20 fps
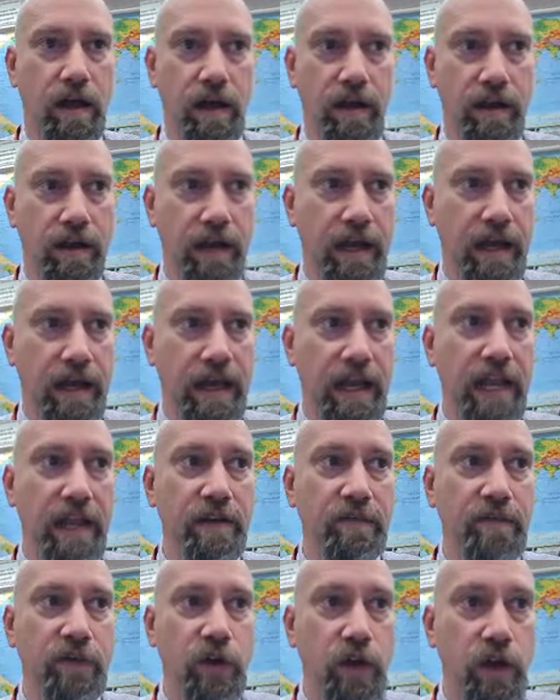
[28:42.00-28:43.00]
uh, Online.
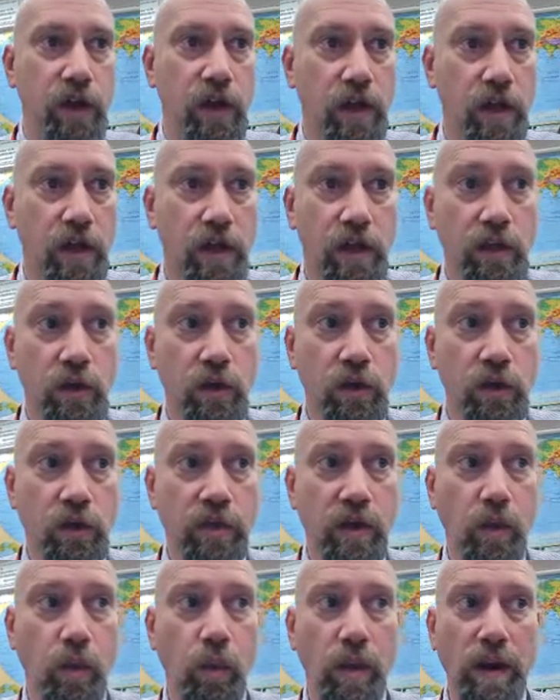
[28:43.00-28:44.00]
And if you're
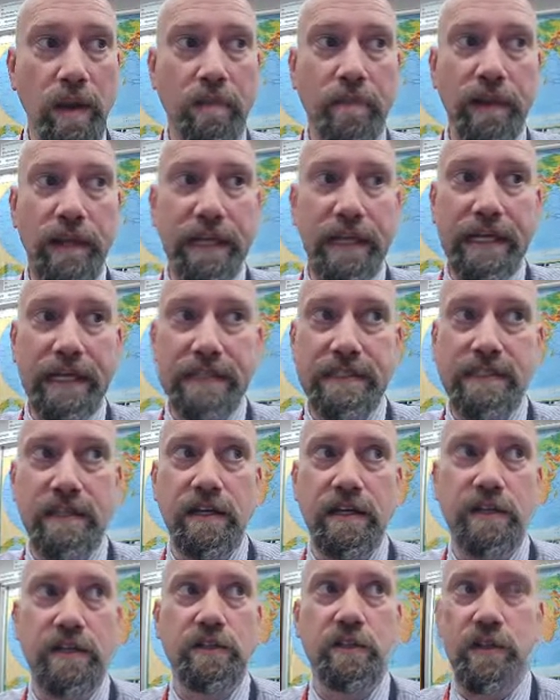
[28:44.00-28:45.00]
using
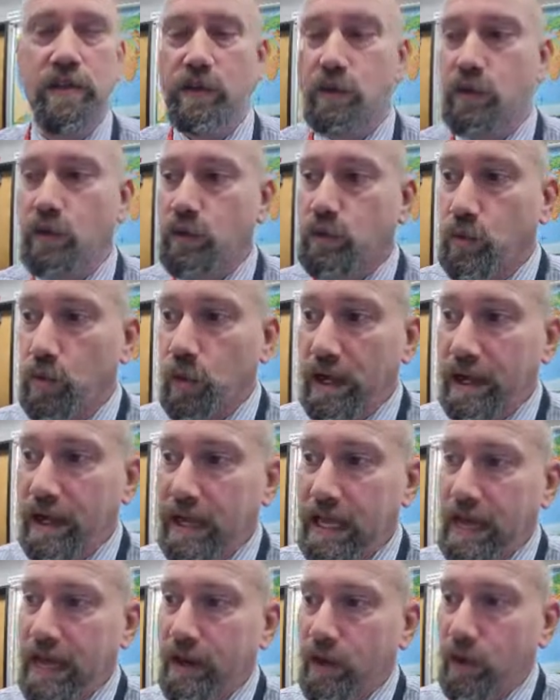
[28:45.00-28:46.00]
OnePlace, Surrey Schools
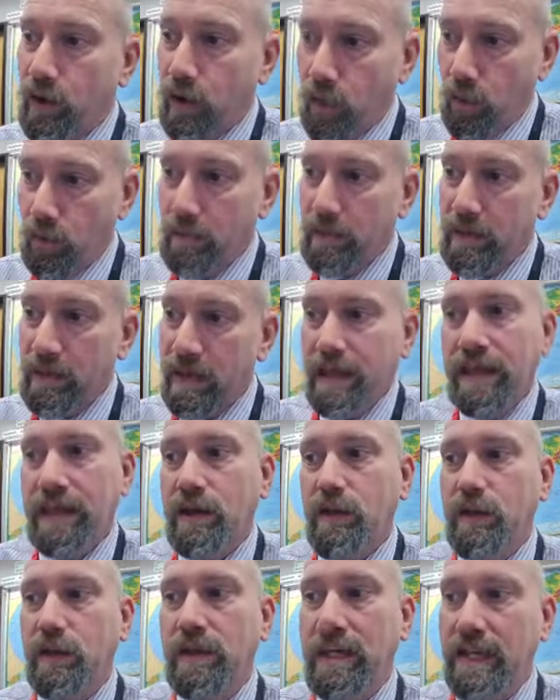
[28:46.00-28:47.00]
One at home,
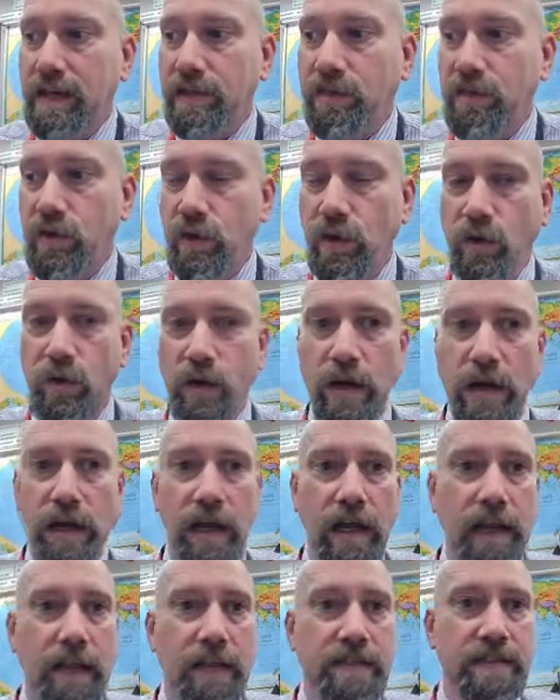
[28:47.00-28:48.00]
it will give you
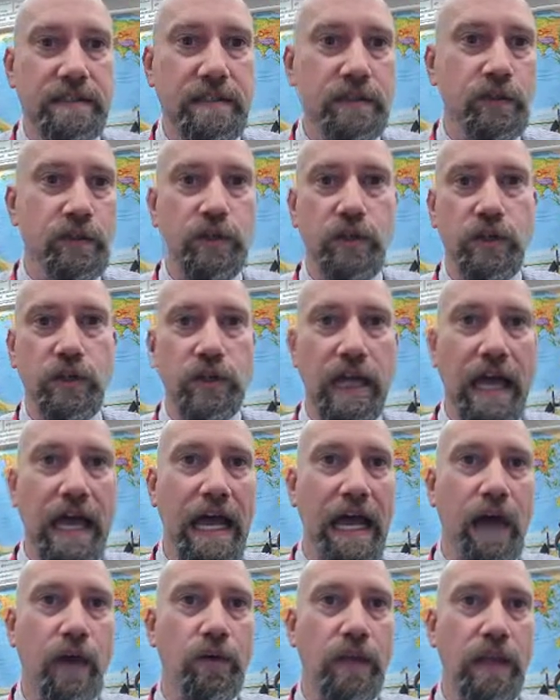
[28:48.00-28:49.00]
a solution to
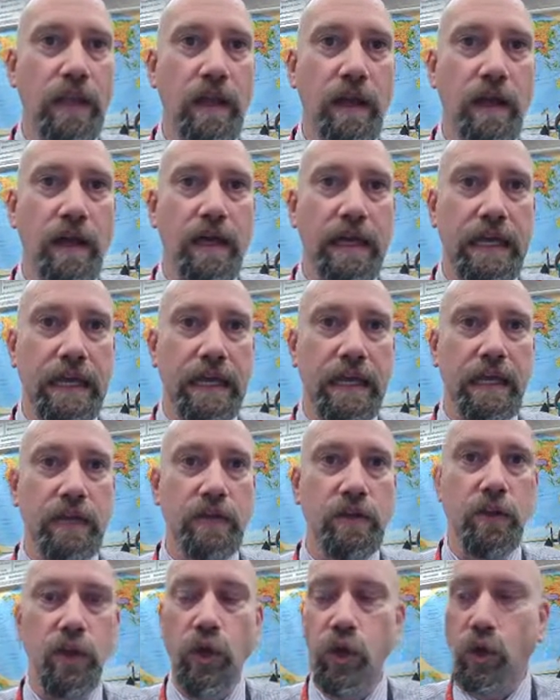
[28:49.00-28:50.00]
how to log
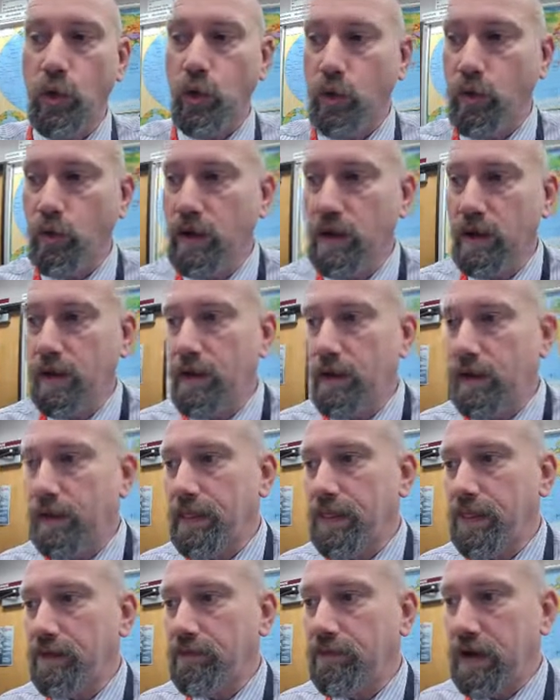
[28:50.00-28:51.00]
into
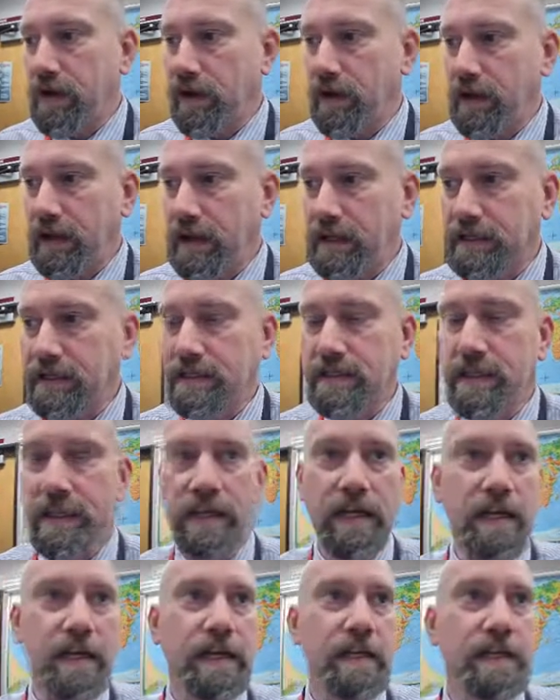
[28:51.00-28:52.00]
the various
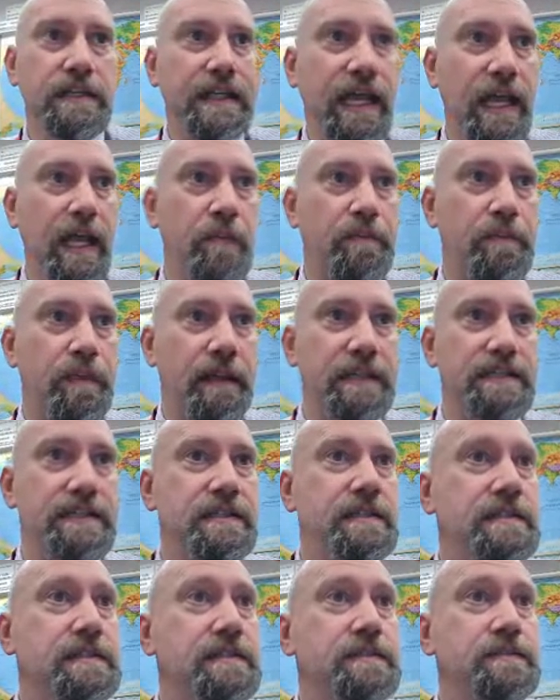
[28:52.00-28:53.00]
uh,
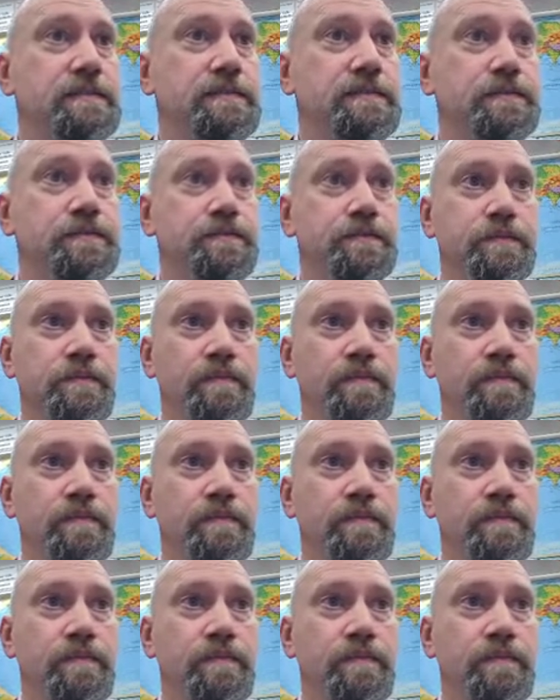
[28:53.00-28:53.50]
databases.